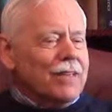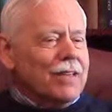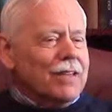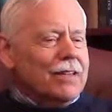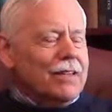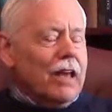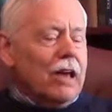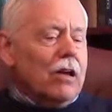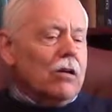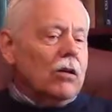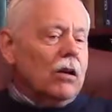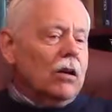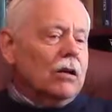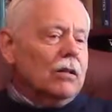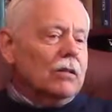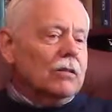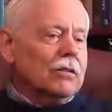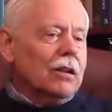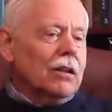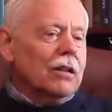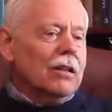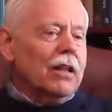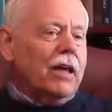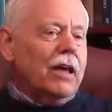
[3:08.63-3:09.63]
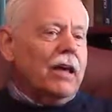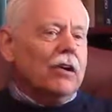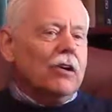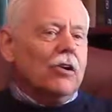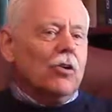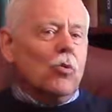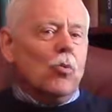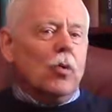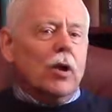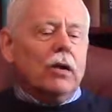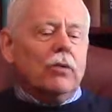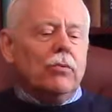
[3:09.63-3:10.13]
Now, a little
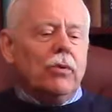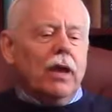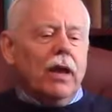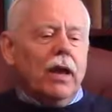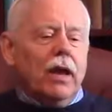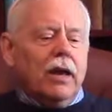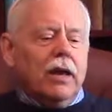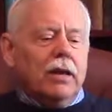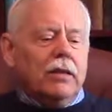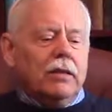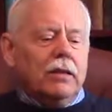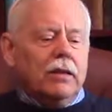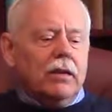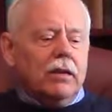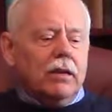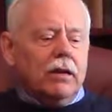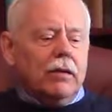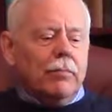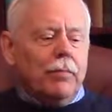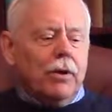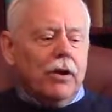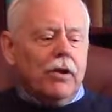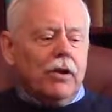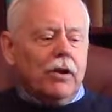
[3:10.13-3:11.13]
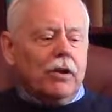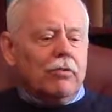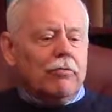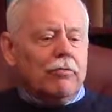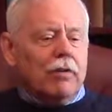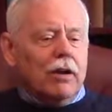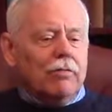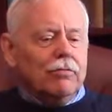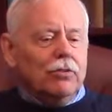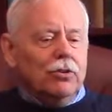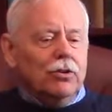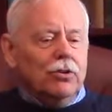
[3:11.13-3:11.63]
later, when we had the American
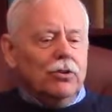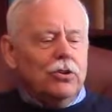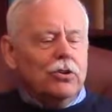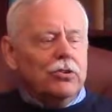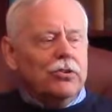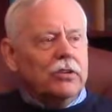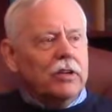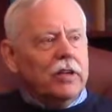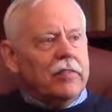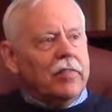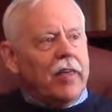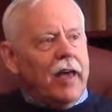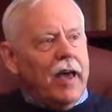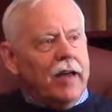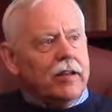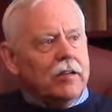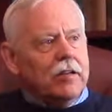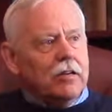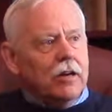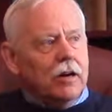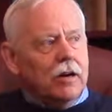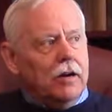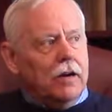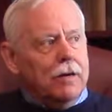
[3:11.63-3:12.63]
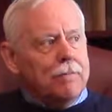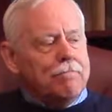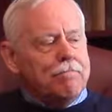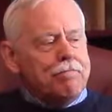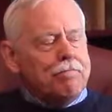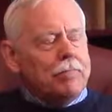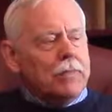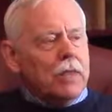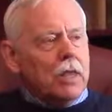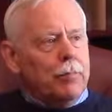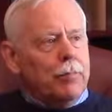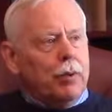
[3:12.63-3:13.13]
Revolution, at that time,
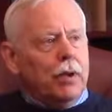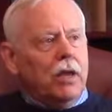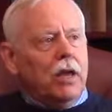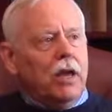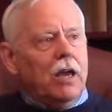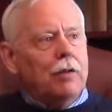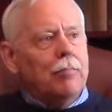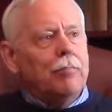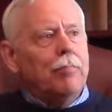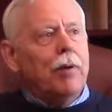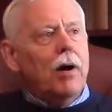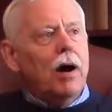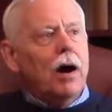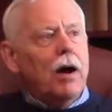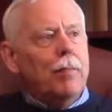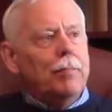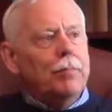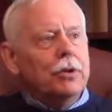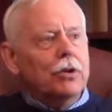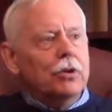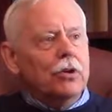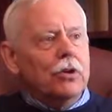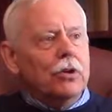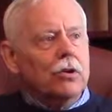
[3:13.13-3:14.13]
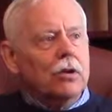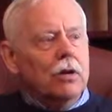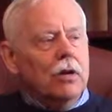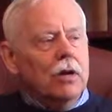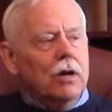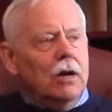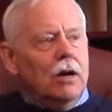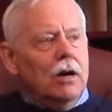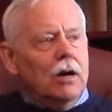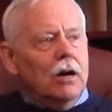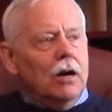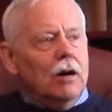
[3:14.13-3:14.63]
it became popular
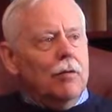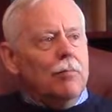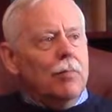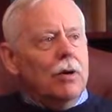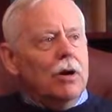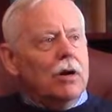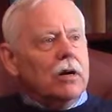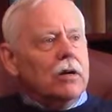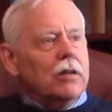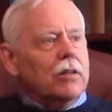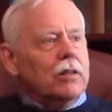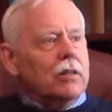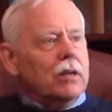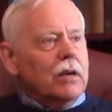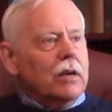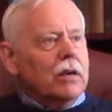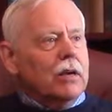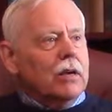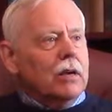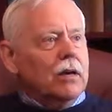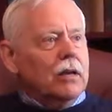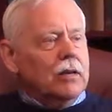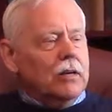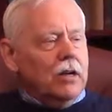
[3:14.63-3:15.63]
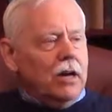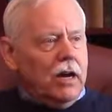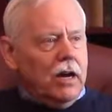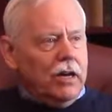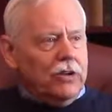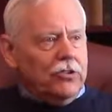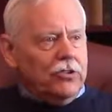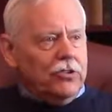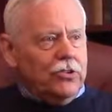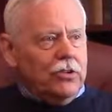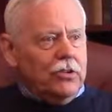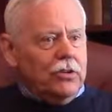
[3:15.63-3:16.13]
among the
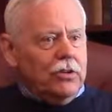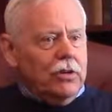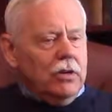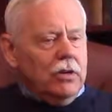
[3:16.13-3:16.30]
Dutch